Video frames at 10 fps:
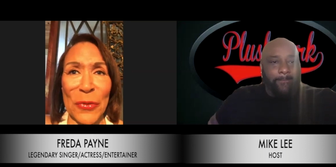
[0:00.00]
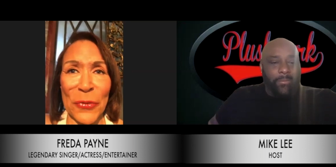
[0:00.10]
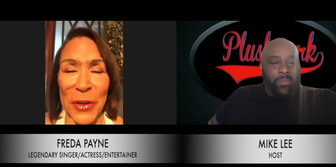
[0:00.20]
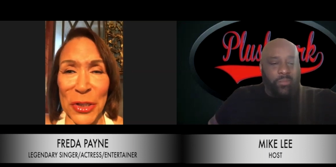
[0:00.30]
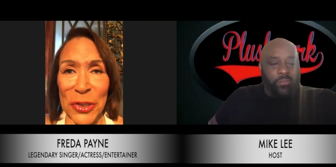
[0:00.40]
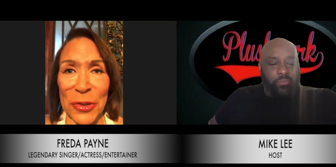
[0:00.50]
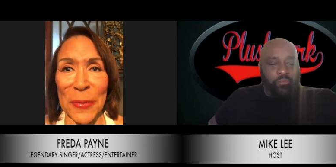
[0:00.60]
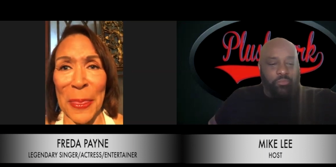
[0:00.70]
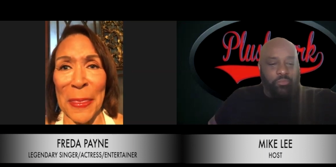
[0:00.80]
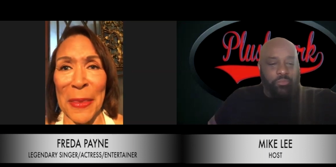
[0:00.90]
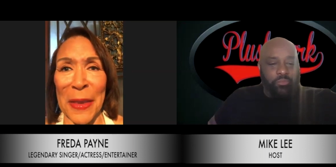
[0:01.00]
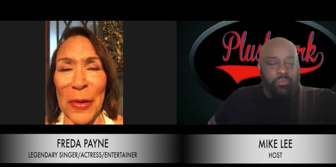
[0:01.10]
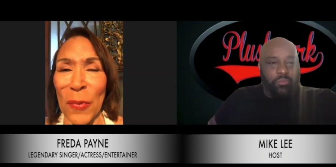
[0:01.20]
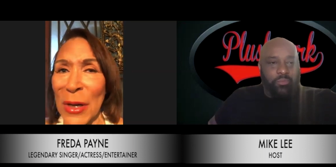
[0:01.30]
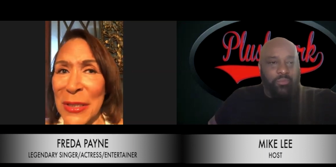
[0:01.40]
Speaker 1: featured. It
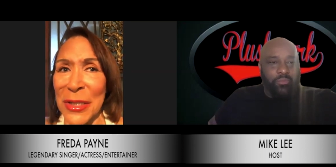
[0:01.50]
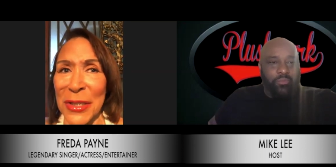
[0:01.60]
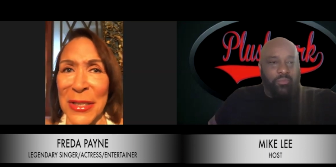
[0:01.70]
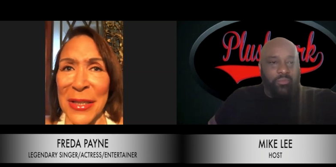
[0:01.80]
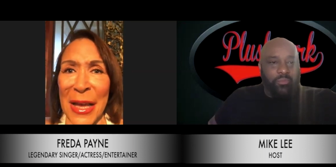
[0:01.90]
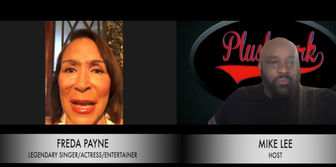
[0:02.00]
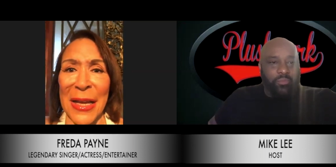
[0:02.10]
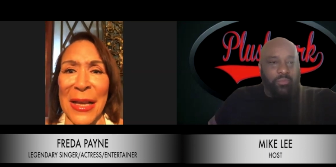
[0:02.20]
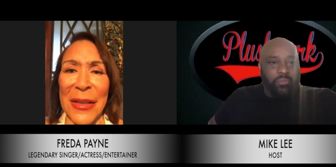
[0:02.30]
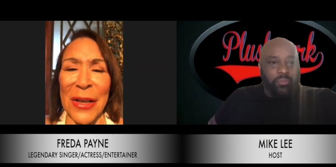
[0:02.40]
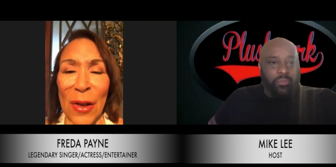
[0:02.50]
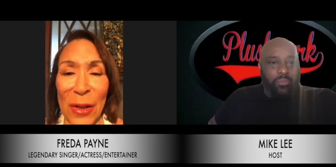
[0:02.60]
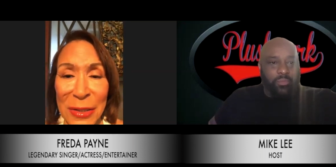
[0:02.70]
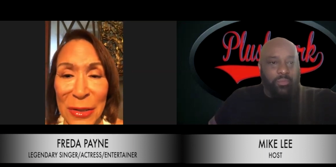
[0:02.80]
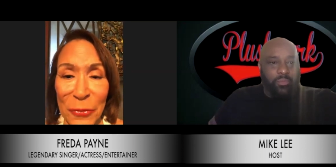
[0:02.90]
wasn't just that. They
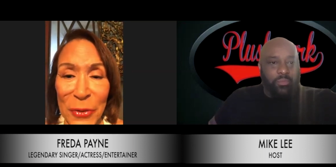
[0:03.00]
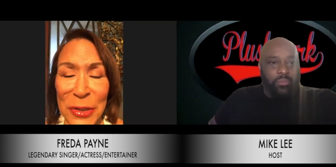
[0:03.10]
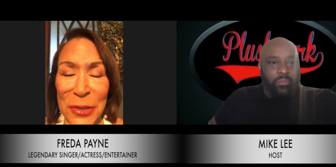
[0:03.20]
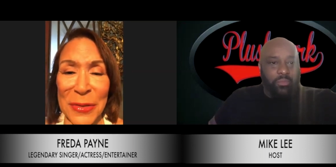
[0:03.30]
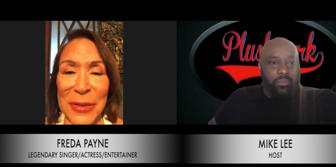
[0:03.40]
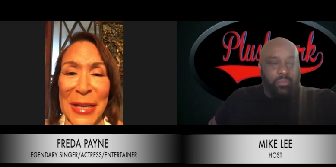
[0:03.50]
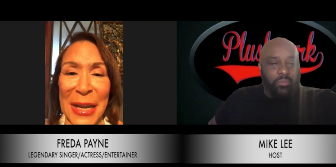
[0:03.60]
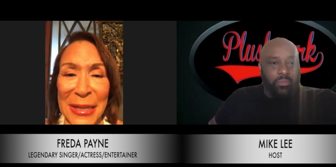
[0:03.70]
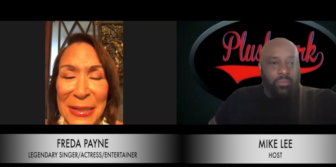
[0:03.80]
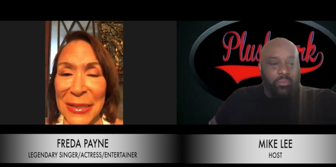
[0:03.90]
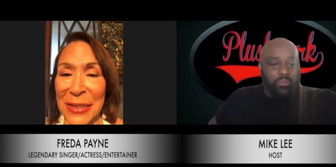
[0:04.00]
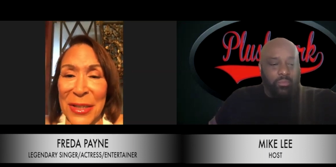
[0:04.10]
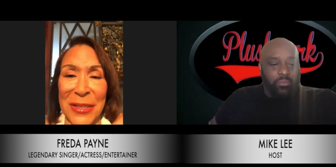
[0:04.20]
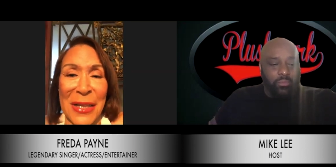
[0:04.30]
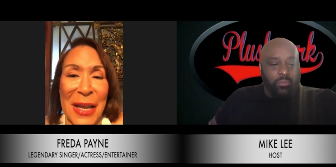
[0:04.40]
also featured dancing,
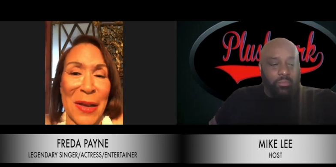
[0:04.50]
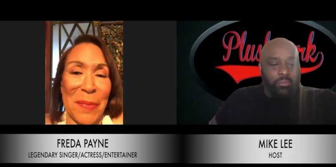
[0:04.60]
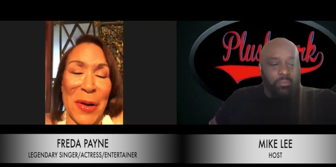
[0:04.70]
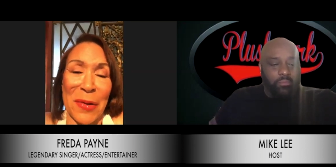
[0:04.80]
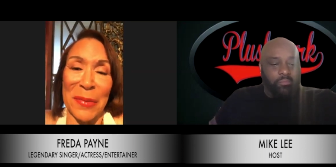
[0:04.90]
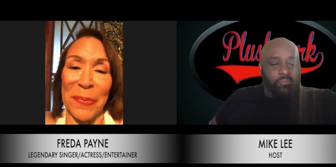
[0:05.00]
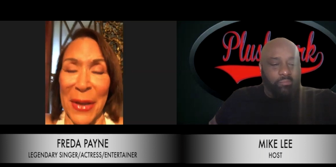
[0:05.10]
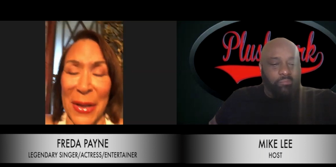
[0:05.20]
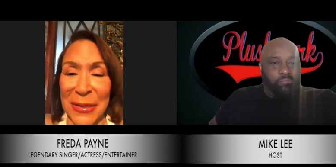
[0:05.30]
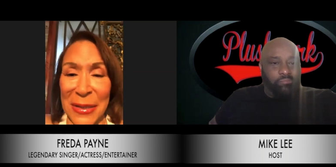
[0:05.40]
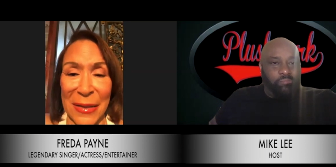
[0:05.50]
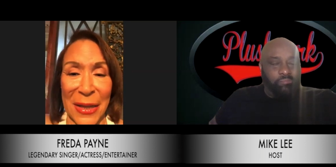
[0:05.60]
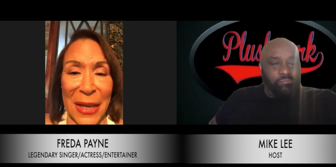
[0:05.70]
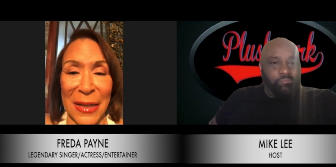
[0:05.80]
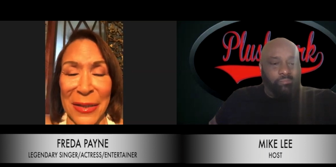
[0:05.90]
just like American Bandstand. They
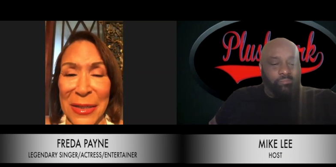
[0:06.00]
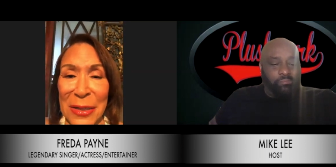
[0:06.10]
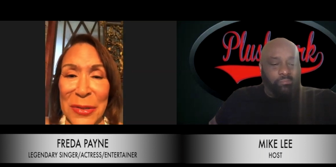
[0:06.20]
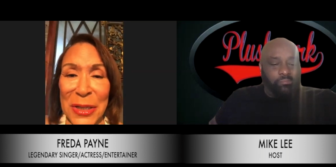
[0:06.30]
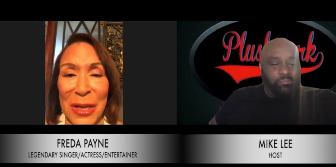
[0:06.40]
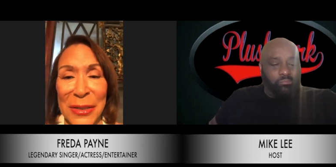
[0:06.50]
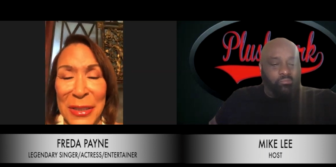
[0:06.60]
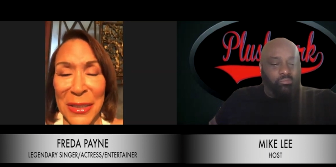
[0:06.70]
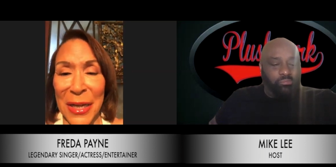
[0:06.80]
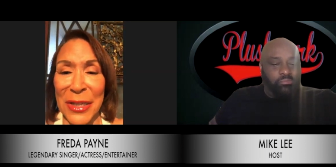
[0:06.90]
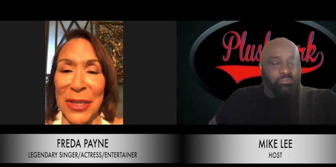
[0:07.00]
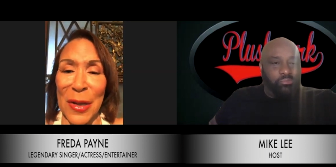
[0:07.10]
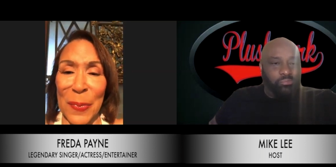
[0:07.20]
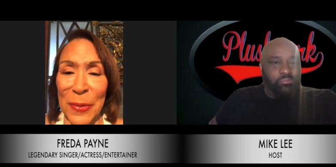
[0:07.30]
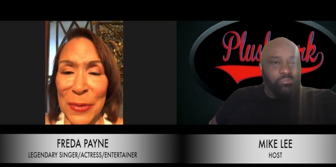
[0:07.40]
had these little young teenage
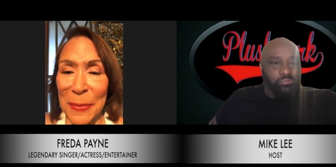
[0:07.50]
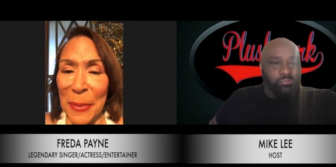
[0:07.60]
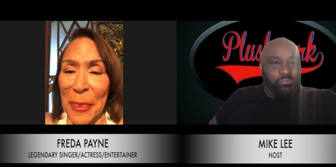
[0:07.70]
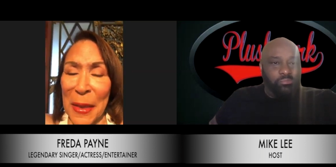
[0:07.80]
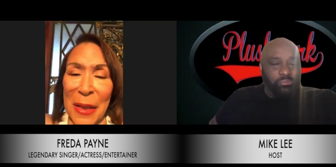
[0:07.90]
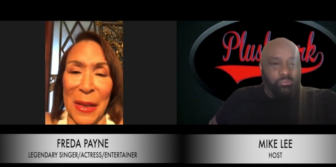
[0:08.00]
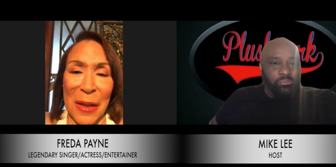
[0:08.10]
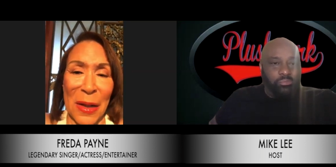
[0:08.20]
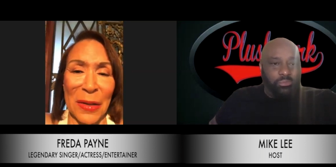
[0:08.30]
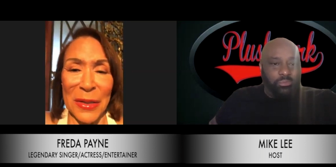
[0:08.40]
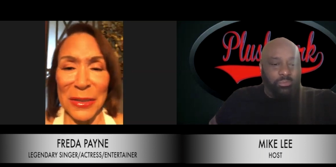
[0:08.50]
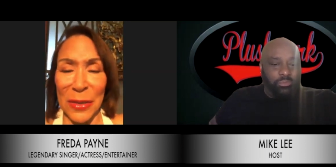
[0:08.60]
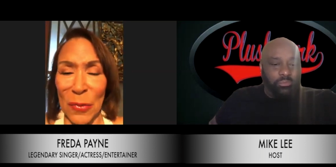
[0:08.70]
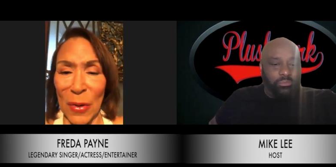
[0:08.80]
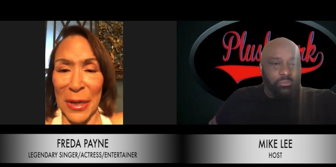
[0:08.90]
couples, all these
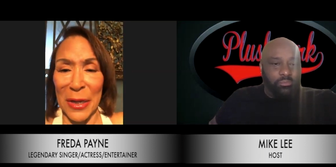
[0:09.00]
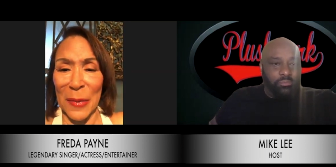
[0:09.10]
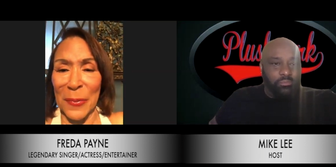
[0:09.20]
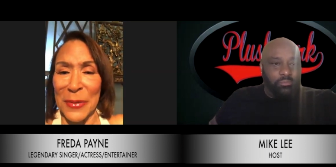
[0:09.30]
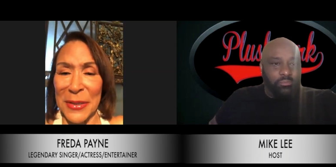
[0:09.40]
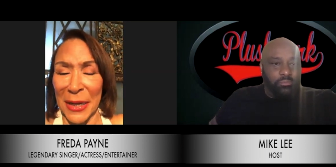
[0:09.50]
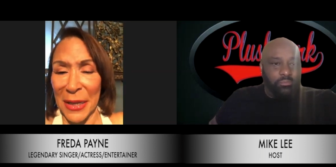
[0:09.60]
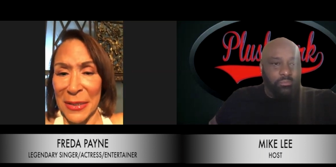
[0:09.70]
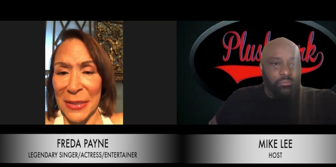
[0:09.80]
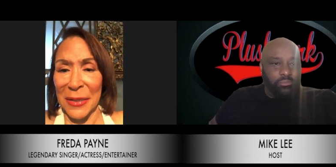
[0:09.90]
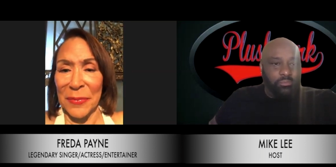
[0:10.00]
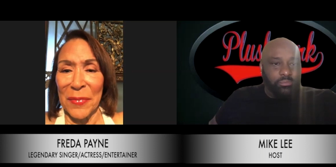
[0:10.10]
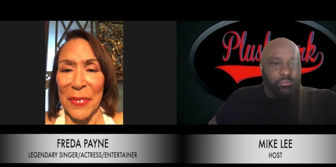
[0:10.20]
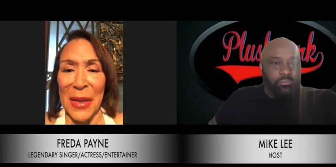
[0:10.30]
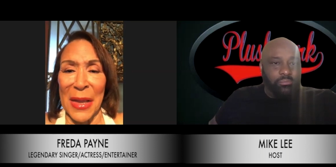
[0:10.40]
little white couples dancing.
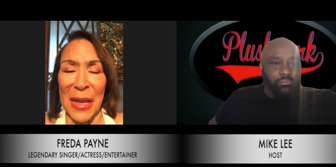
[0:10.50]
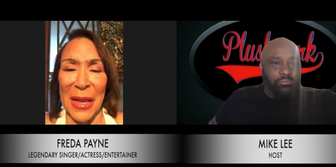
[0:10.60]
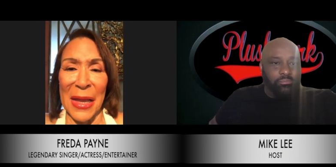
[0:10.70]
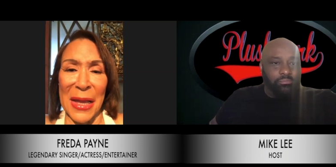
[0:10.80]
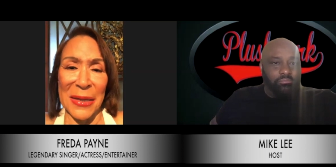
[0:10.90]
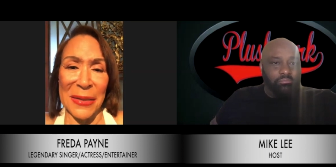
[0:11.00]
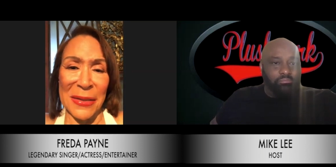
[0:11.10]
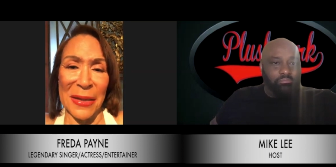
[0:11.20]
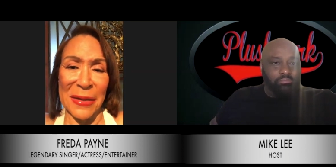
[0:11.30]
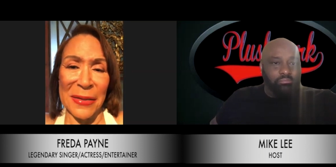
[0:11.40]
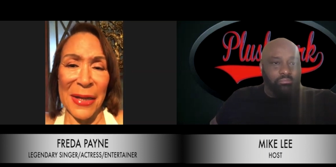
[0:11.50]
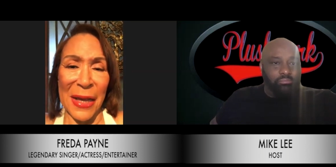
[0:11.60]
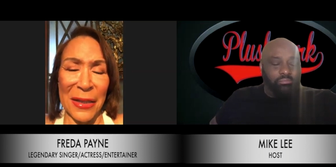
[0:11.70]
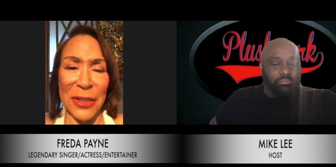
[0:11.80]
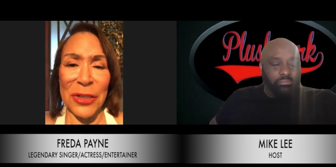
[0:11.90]
Mm-hmm. And uh, the
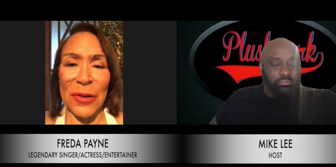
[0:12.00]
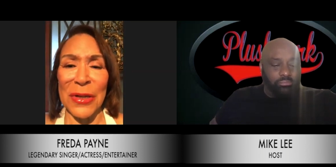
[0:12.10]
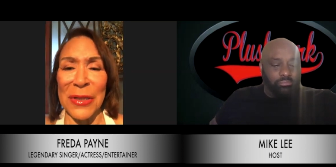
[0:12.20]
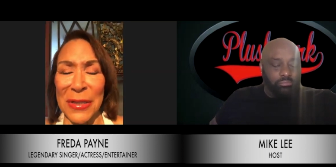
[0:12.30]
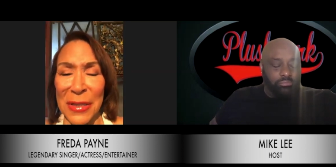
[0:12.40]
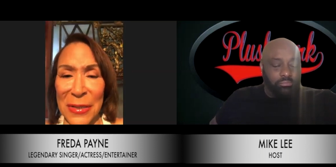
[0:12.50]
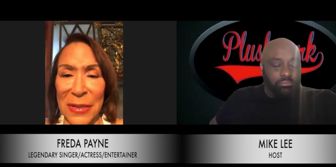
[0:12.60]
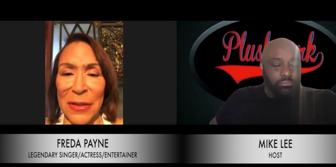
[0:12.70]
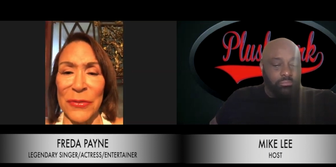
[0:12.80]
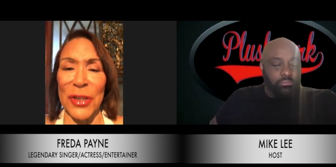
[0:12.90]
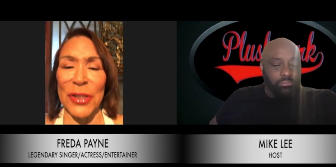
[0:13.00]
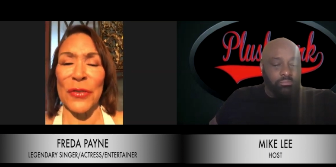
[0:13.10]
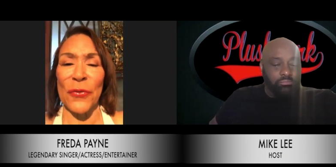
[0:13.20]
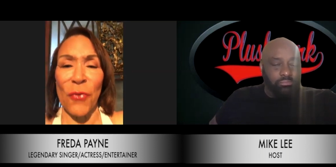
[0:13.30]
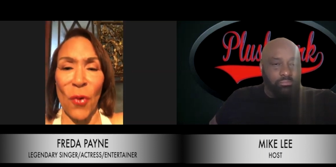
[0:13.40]
talent show consisted of just
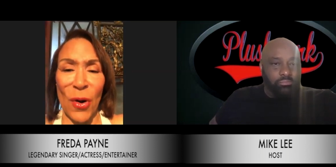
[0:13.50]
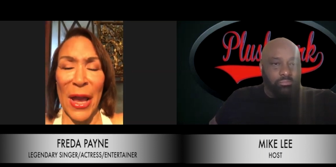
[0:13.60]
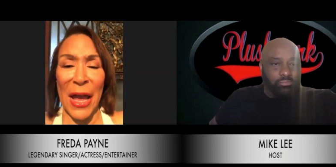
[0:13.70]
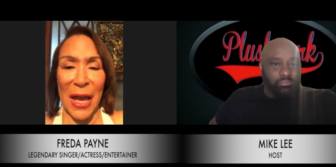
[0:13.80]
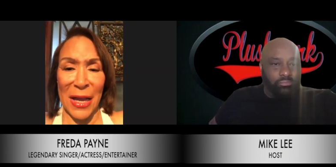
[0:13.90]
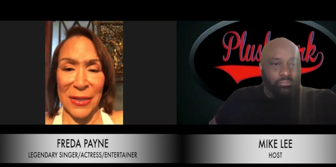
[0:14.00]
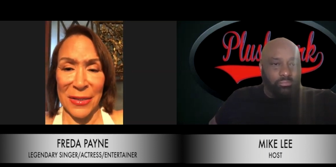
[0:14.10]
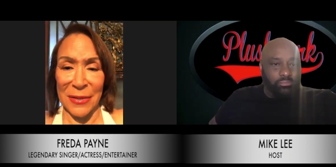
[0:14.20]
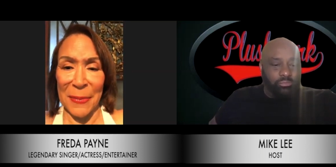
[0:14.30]
four acts.